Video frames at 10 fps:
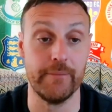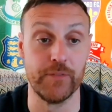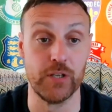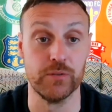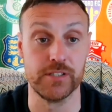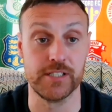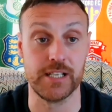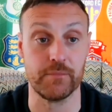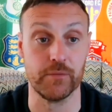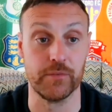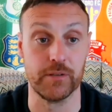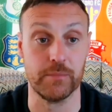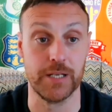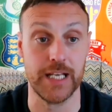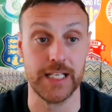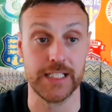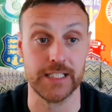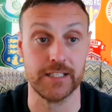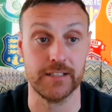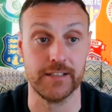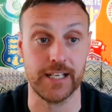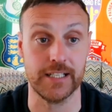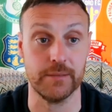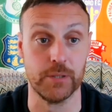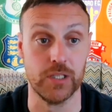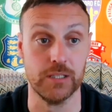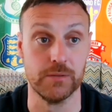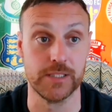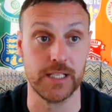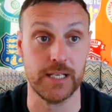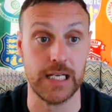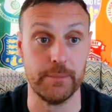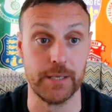Noonan stepped up to the plate, and I think Andy Boyle was a